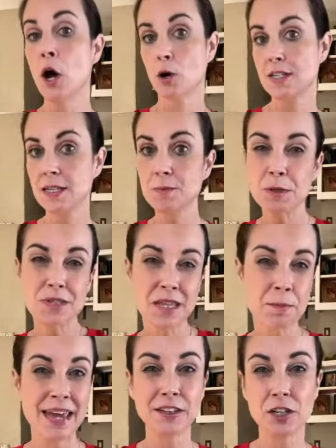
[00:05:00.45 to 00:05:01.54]
or symptoms
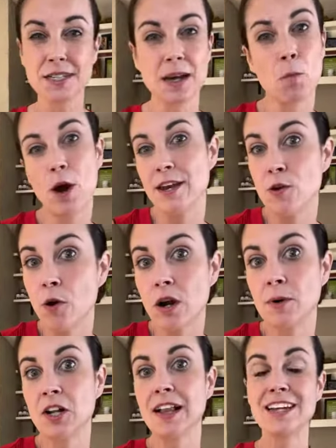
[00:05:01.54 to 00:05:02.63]
that may look somewhat
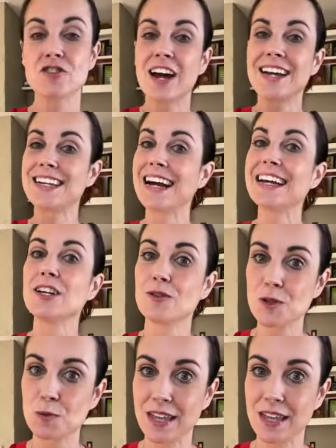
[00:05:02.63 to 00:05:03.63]
normal and you're not diagnosed with